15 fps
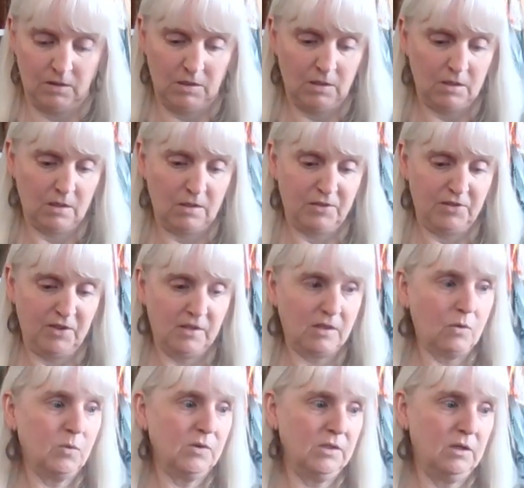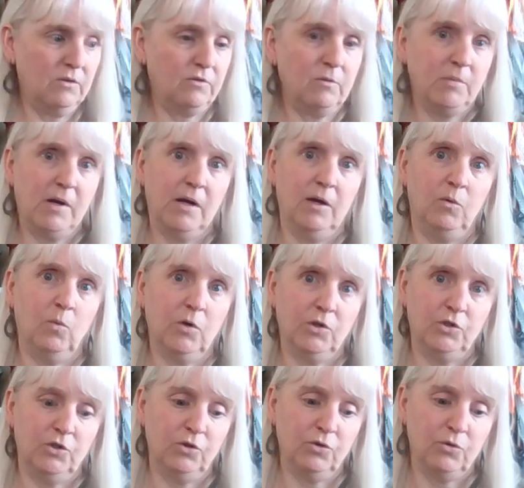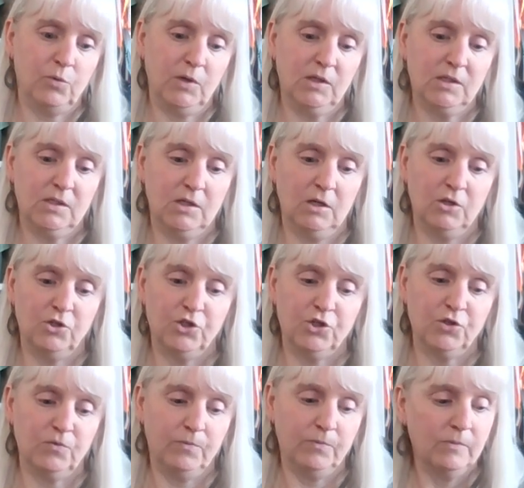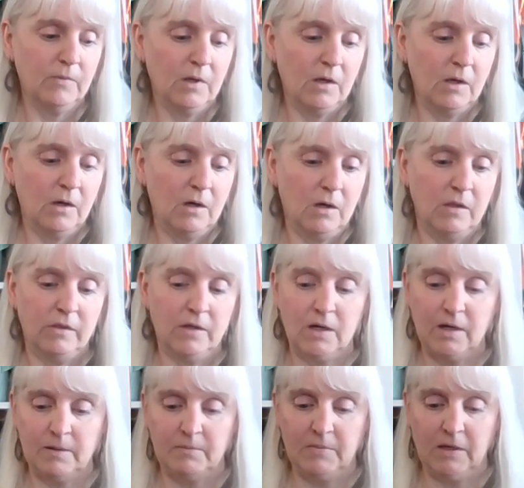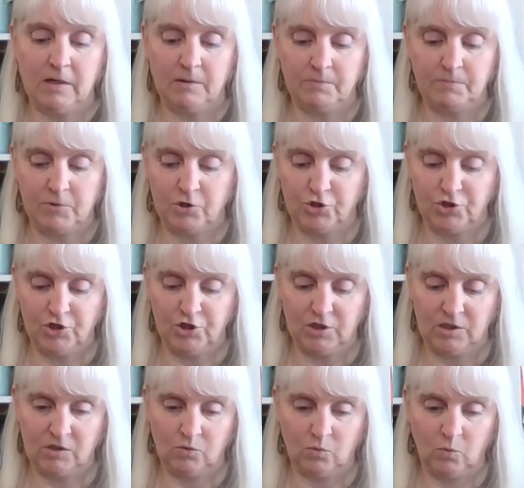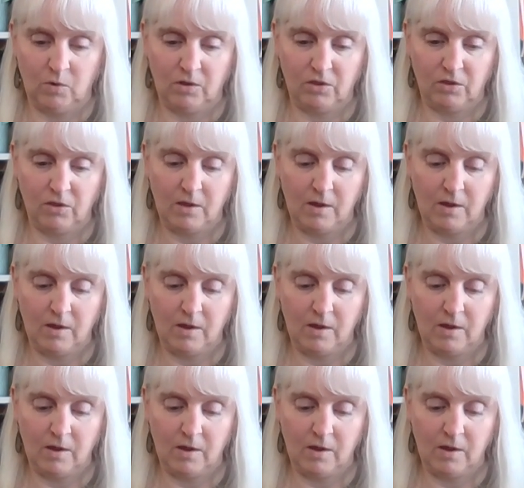And I think that was it for my 1, 2, 3 stitch. And then I made a purchase with